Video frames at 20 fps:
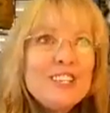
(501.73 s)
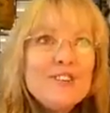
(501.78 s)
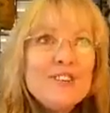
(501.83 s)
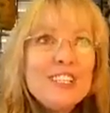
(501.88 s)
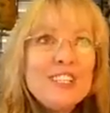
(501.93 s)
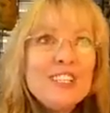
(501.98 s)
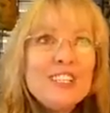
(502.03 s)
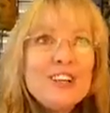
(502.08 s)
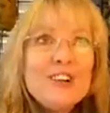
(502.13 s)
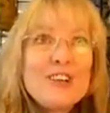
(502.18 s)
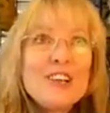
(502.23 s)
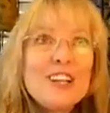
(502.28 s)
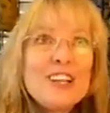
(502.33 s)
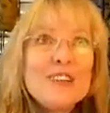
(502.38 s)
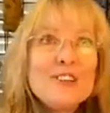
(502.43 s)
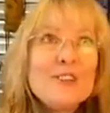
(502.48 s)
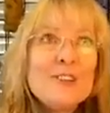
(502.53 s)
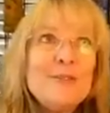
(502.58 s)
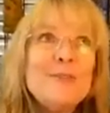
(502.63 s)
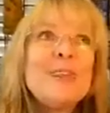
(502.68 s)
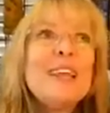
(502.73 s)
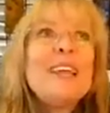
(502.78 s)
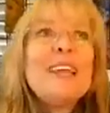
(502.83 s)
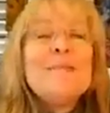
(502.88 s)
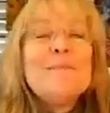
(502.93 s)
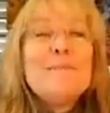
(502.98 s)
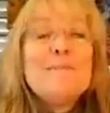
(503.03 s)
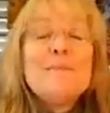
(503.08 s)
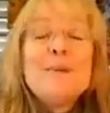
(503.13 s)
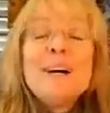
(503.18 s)
So it's totally cool.
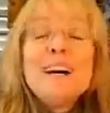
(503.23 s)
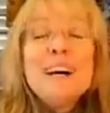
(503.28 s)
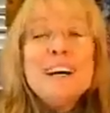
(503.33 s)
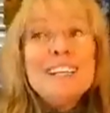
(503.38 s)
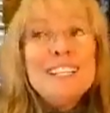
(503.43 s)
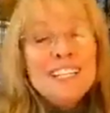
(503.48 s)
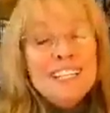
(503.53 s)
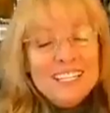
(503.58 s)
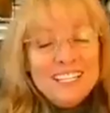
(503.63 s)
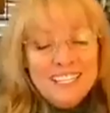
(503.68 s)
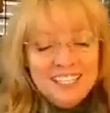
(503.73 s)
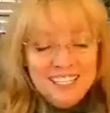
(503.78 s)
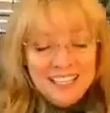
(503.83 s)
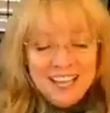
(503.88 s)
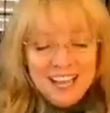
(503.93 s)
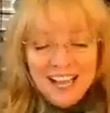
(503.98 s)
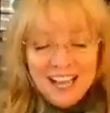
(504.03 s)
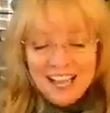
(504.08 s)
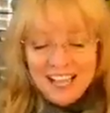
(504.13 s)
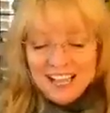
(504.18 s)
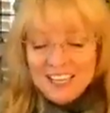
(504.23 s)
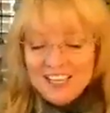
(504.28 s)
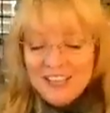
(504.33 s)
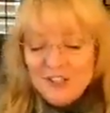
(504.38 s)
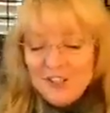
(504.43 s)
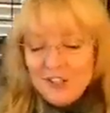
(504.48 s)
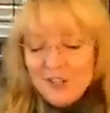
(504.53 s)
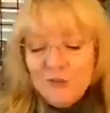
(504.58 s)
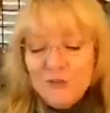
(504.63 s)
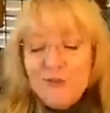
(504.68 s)
But I
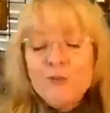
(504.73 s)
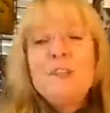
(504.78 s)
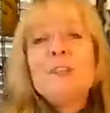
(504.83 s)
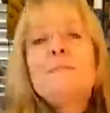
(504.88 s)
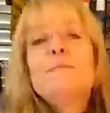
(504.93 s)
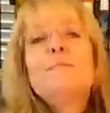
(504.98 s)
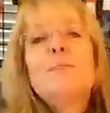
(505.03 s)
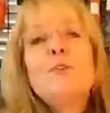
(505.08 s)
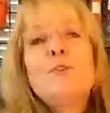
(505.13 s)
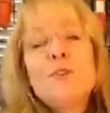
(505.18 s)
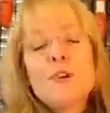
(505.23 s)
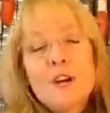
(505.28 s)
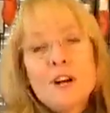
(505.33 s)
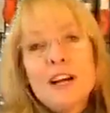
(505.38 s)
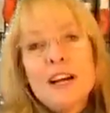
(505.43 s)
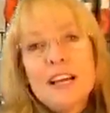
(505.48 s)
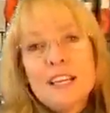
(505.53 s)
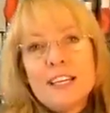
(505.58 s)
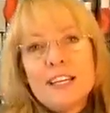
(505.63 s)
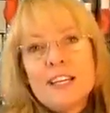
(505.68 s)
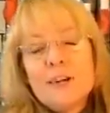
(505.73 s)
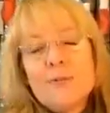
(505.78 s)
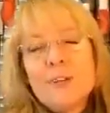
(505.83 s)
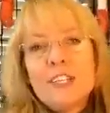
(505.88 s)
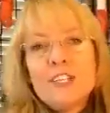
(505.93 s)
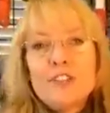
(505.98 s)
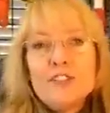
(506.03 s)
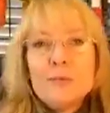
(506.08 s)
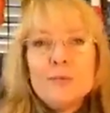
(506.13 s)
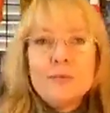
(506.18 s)
can do more. I can
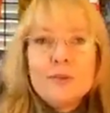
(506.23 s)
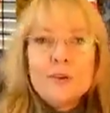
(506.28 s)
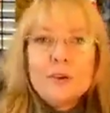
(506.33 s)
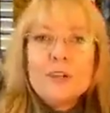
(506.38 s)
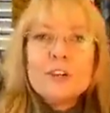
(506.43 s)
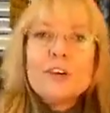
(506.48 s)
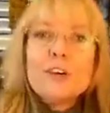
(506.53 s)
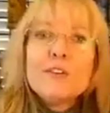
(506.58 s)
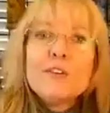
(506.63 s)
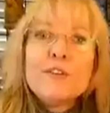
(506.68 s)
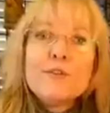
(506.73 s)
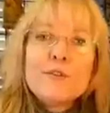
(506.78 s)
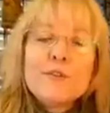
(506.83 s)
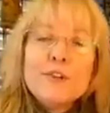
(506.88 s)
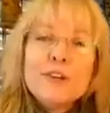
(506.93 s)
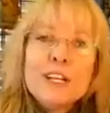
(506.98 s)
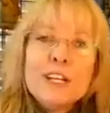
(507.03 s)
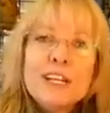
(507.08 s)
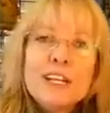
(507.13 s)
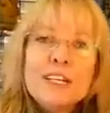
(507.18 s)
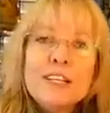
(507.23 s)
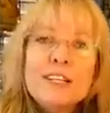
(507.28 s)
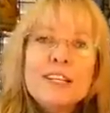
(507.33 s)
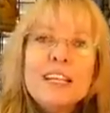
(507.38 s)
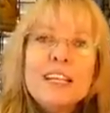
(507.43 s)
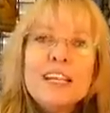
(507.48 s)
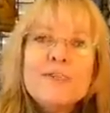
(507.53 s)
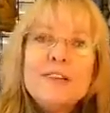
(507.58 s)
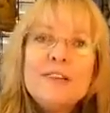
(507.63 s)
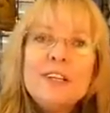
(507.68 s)
always do more. Go through it and
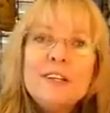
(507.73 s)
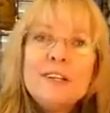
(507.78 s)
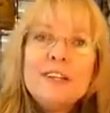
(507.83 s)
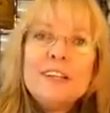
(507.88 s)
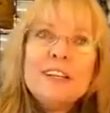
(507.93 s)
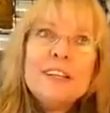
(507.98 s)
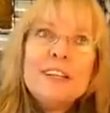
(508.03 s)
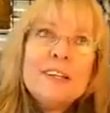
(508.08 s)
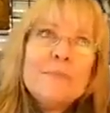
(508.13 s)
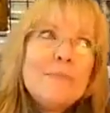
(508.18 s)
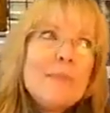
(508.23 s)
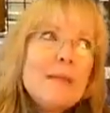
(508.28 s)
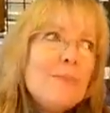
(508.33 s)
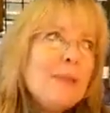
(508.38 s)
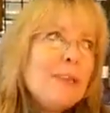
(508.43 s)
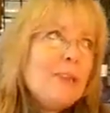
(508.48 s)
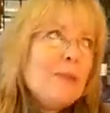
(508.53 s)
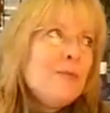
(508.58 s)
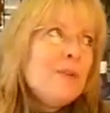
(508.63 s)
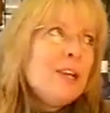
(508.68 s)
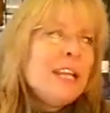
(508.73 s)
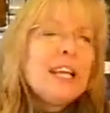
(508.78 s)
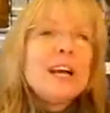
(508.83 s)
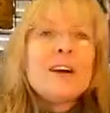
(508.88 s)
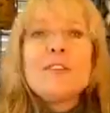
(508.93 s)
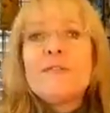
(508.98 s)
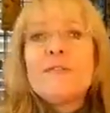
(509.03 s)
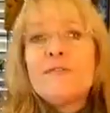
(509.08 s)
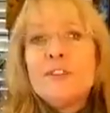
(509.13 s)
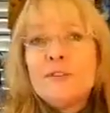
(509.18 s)
even maybe weed
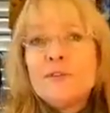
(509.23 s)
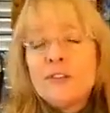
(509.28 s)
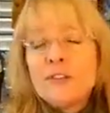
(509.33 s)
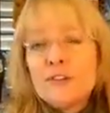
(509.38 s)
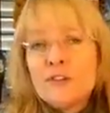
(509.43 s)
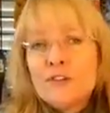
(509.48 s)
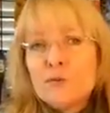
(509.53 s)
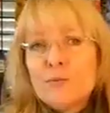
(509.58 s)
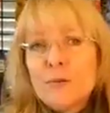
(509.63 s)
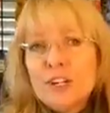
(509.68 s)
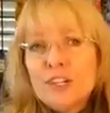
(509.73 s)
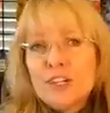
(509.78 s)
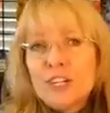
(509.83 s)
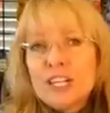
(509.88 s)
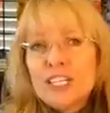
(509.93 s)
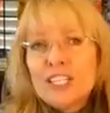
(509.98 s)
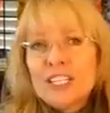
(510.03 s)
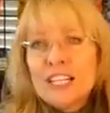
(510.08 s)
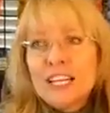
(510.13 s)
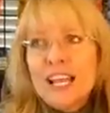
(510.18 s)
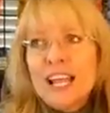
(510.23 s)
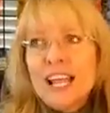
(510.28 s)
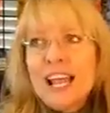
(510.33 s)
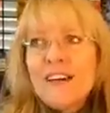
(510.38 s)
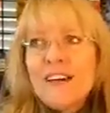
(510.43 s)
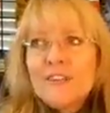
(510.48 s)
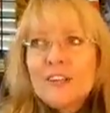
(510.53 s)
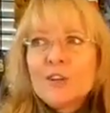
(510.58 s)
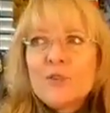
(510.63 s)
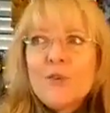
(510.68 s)
out a few of those projects that I
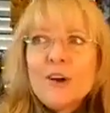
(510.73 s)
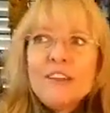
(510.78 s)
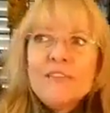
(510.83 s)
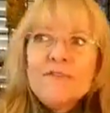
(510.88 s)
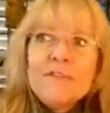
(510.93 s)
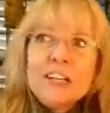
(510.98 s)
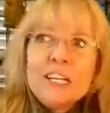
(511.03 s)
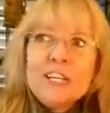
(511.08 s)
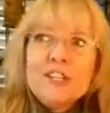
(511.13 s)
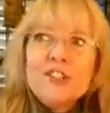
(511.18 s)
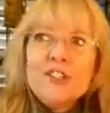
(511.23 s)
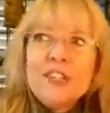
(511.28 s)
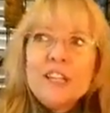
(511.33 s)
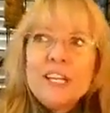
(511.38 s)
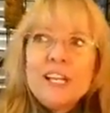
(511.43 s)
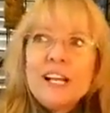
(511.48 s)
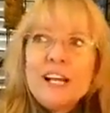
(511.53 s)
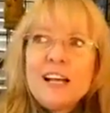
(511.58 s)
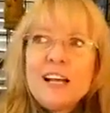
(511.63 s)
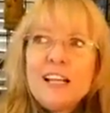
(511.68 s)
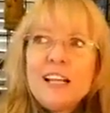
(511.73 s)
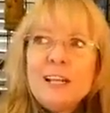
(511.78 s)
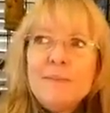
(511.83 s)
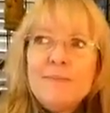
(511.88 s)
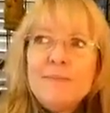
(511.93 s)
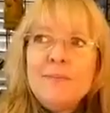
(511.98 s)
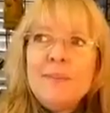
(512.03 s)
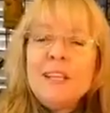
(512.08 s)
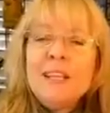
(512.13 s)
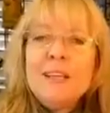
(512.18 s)
haven't quite finished, that
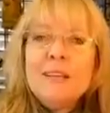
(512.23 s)
I'm